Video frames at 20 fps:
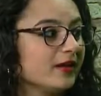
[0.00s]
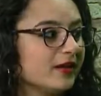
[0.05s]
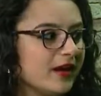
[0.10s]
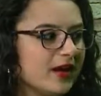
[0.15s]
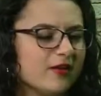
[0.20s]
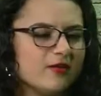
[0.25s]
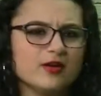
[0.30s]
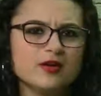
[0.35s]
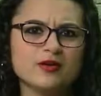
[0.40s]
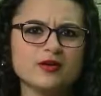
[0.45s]

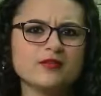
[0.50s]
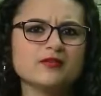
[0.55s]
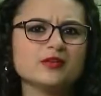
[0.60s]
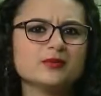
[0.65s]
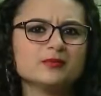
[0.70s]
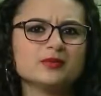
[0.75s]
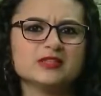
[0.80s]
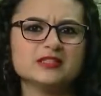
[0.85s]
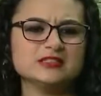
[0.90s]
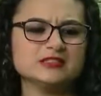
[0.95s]
Kyrie Irving
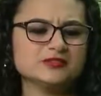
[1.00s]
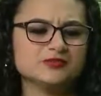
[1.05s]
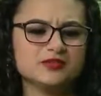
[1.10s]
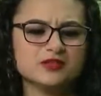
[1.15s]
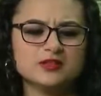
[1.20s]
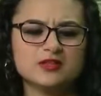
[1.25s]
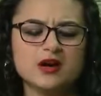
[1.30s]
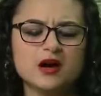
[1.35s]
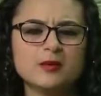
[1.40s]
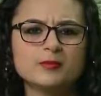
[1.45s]
plays
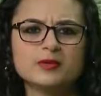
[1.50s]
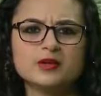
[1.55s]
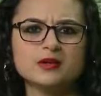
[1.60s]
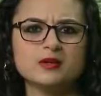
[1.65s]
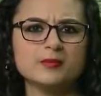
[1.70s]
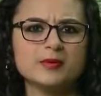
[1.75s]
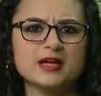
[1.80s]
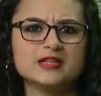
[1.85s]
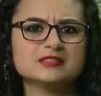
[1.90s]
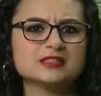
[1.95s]
phenomenal
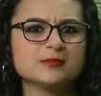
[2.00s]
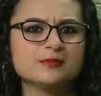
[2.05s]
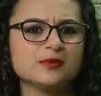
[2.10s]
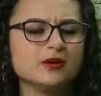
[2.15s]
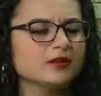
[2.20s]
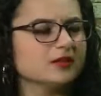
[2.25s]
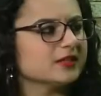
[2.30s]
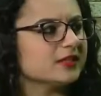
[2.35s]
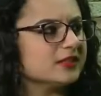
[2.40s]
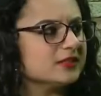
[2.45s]

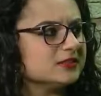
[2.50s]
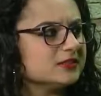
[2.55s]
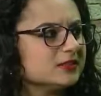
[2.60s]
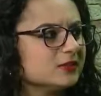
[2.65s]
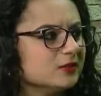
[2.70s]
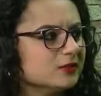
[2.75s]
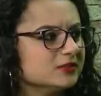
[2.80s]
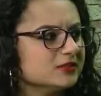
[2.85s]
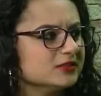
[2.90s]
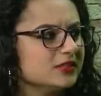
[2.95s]
basketball against the
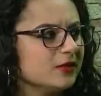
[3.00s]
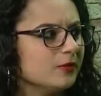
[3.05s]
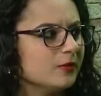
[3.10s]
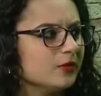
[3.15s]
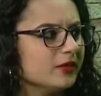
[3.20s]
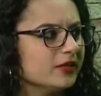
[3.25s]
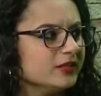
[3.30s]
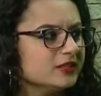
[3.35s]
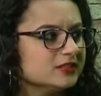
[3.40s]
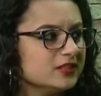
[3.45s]
Golden State Warriors.